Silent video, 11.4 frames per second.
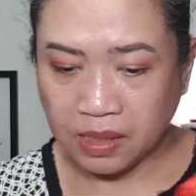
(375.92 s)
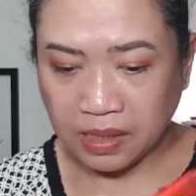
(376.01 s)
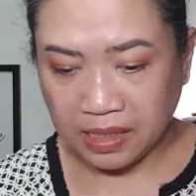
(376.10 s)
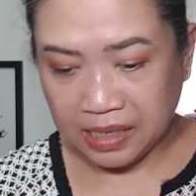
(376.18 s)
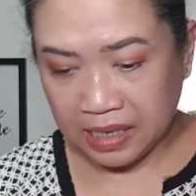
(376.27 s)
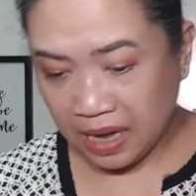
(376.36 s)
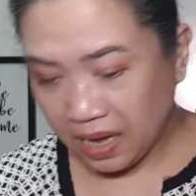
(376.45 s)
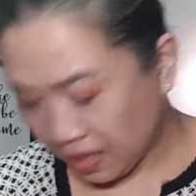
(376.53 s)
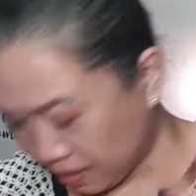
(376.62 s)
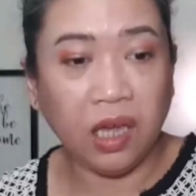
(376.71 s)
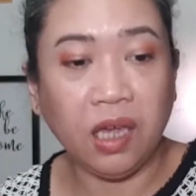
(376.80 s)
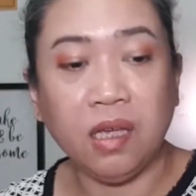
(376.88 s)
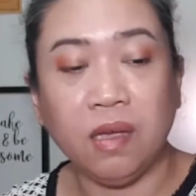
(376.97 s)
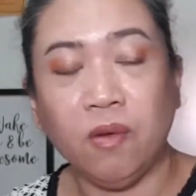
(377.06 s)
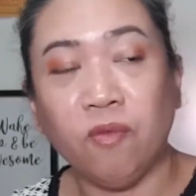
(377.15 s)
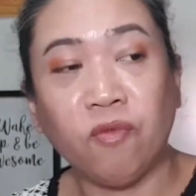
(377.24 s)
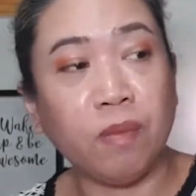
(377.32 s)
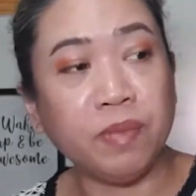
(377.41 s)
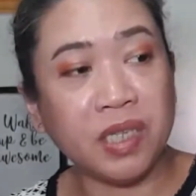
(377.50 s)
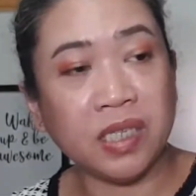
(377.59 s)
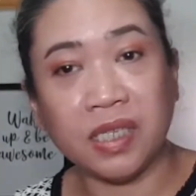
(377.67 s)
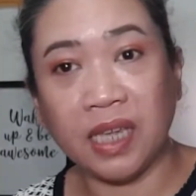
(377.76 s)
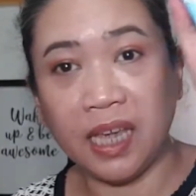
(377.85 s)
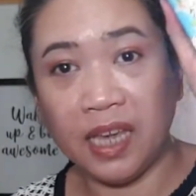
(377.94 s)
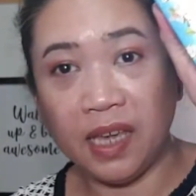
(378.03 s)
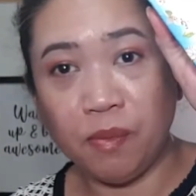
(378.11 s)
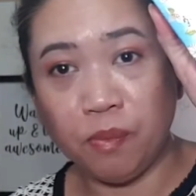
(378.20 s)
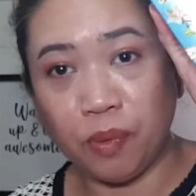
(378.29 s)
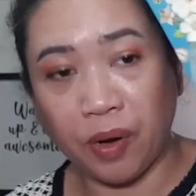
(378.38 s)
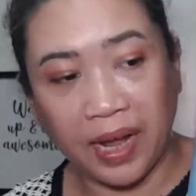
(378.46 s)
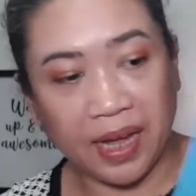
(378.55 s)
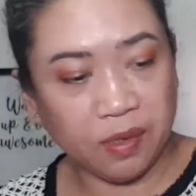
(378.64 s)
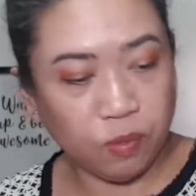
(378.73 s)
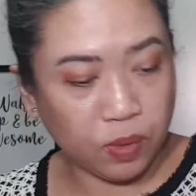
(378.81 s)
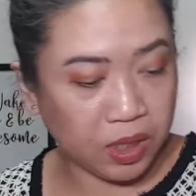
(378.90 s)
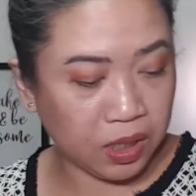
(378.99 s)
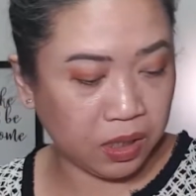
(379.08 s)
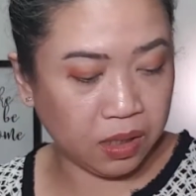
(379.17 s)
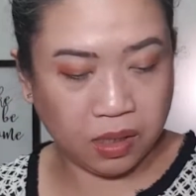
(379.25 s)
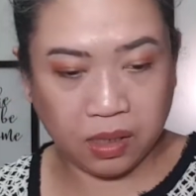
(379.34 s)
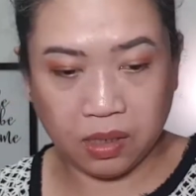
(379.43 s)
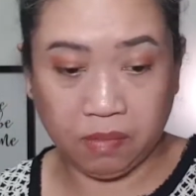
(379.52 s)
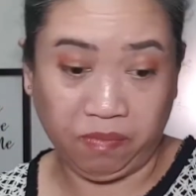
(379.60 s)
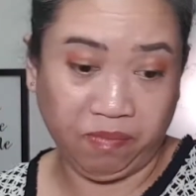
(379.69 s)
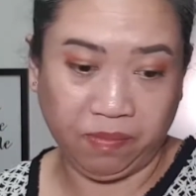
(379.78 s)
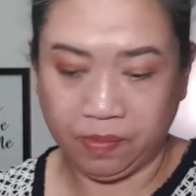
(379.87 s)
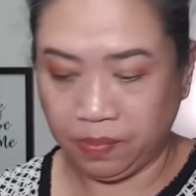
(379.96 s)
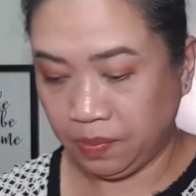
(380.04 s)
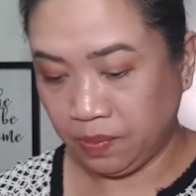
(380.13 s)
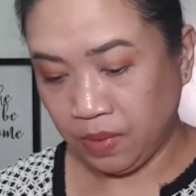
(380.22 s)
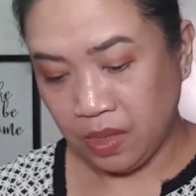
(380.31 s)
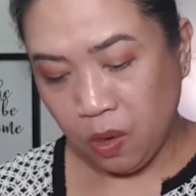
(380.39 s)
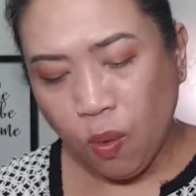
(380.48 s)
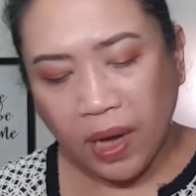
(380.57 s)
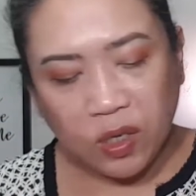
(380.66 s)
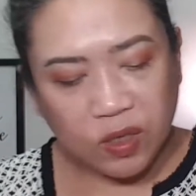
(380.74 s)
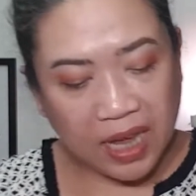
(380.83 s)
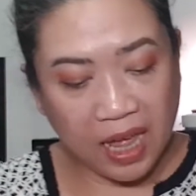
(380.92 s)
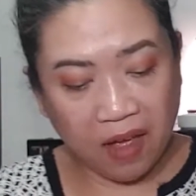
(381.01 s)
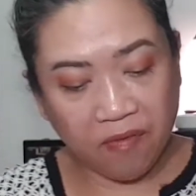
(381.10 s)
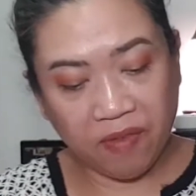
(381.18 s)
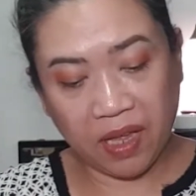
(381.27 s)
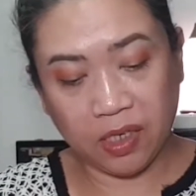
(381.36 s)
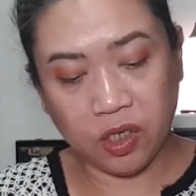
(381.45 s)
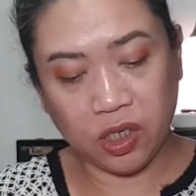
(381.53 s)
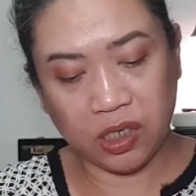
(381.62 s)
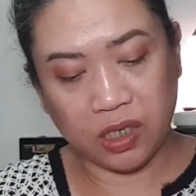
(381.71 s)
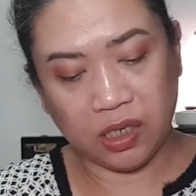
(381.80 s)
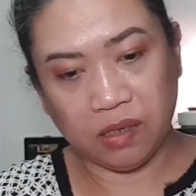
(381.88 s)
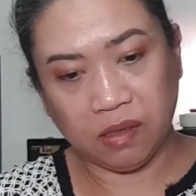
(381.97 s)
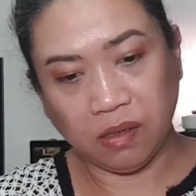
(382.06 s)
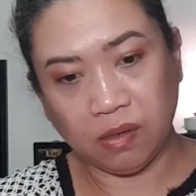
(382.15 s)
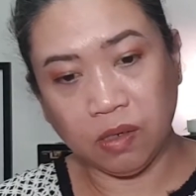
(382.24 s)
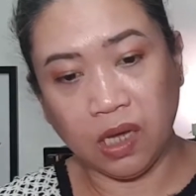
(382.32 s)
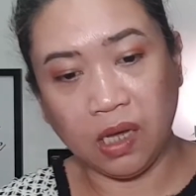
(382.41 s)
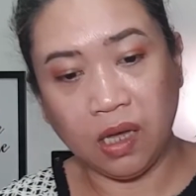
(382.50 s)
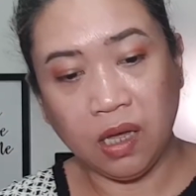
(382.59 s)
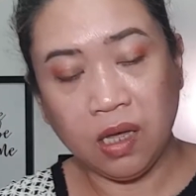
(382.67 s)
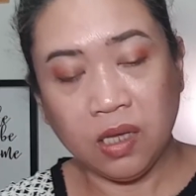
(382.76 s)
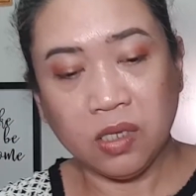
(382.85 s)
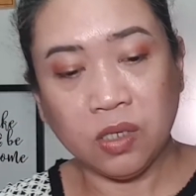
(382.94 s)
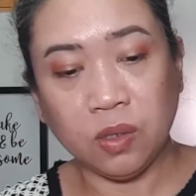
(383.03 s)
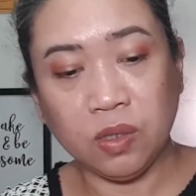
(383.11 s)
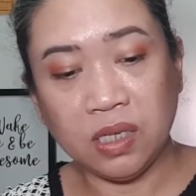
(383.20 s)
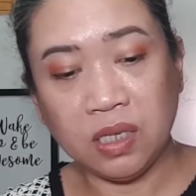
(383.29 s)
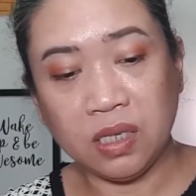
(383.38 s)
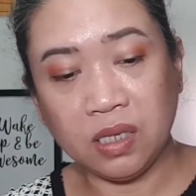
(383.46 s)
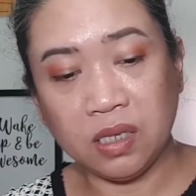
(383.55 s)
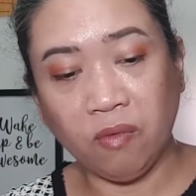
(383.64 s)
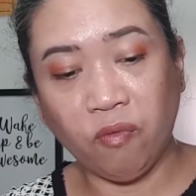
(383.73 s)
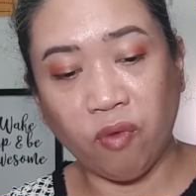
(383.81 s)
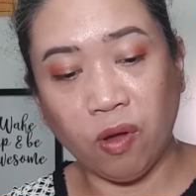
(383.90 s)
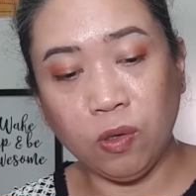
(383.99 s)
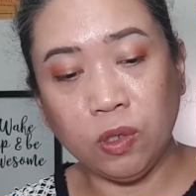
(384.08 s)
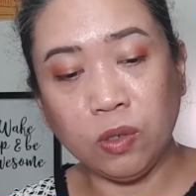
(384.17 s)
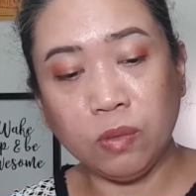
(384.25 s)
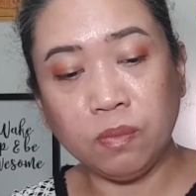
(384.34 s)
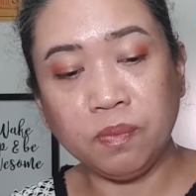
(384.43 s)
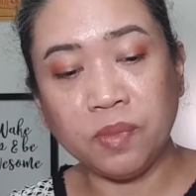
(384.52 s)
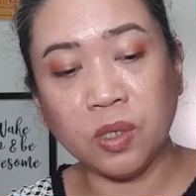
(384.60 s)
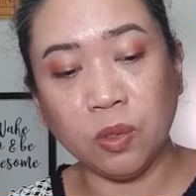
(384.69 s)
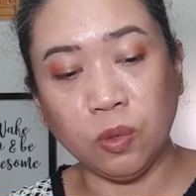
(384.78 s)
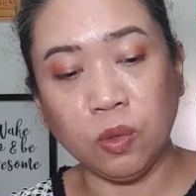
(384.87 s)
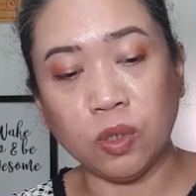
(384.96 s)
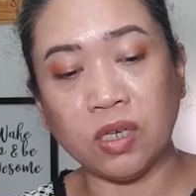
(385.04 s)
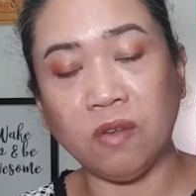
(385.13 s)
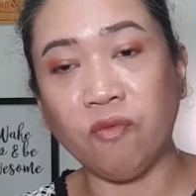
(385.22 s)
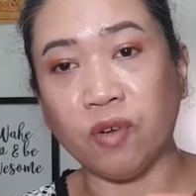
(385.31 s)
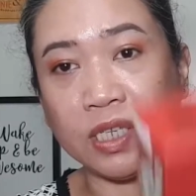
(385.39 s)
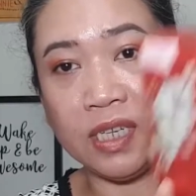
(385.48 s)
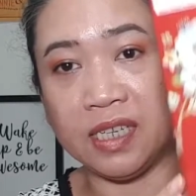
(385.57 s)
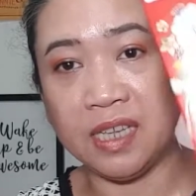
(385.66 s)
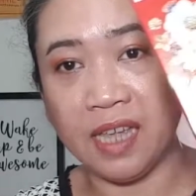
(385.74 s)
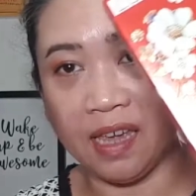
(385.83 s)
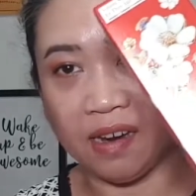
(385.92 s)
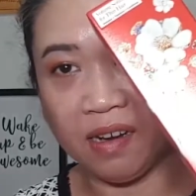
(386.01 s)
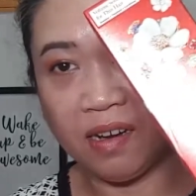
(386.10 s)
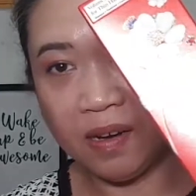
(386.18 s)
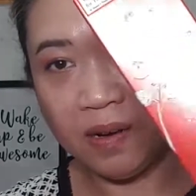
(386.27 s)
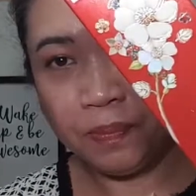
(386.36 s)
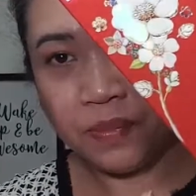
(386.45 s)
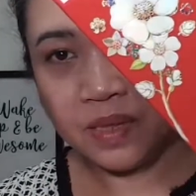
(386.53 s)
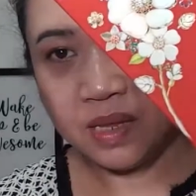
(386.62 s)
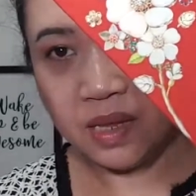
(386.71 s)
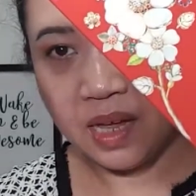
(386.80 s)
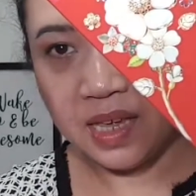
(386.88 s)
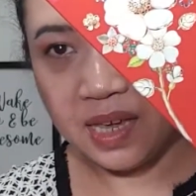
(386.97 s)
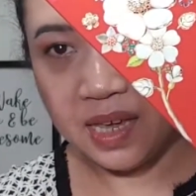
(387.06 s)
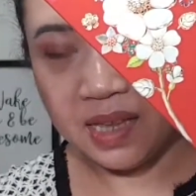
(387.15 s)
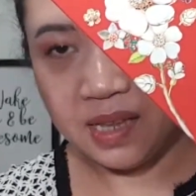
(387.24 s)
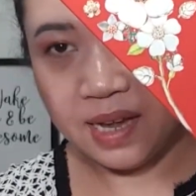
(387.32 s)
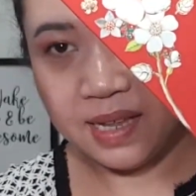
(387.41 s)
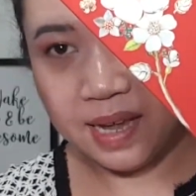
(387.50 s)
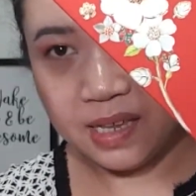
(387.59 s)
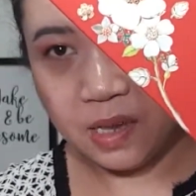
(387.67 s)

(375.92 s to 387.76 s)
yeah, from the same brand, which, why do they have LG? Okay, so this is the volume solution for thin hair. Again, I like the